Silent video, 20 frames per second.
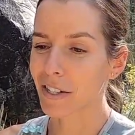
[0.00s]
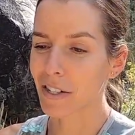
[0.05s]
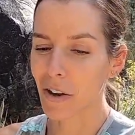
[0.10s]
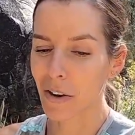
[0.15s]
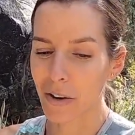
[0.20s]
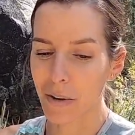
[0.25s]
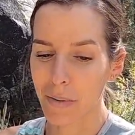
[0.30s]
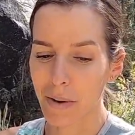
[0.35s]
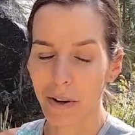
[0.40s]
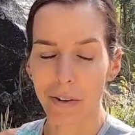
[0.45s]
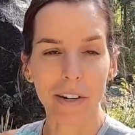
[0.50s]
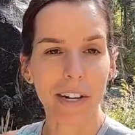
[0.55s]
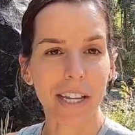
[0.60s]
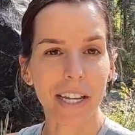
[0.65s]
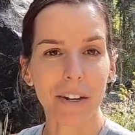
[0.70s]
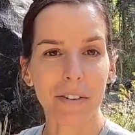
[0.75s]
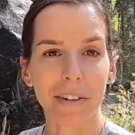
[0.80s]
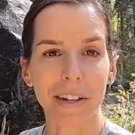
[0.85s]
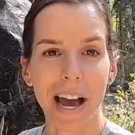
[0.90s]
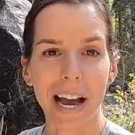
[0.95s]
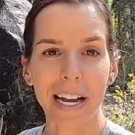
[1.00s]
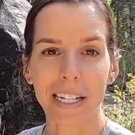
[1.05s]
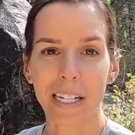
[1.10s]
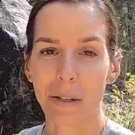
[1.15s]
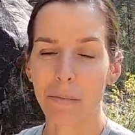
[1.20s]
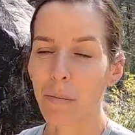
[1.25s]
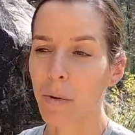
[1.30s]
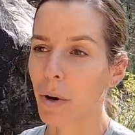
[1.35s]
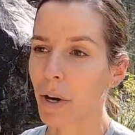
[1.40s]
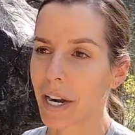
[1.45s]
So it could be a really
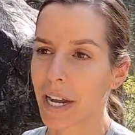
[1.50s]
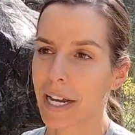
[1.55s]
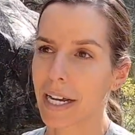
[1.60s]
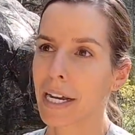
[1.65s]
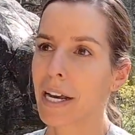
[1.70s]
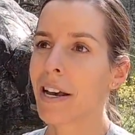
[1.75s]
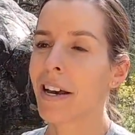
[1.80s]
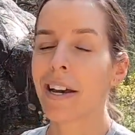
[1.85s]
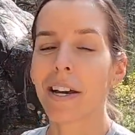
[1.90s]
relaxing morning,